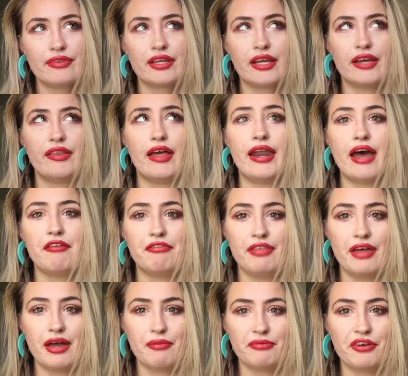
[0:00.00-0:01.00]
and then have
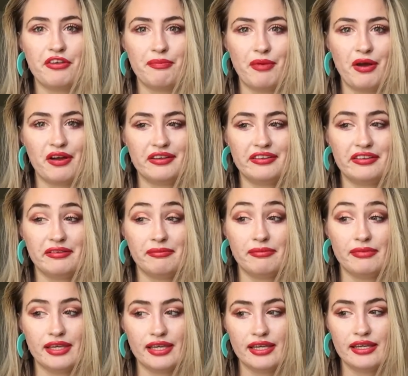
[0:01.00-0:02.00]
them respond to
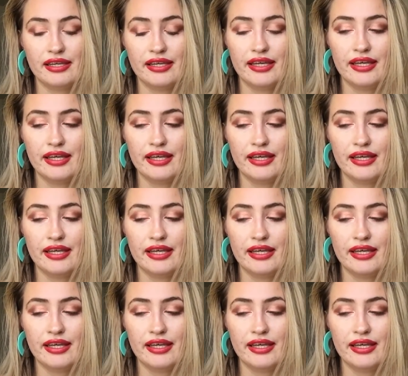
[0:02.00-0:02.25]
me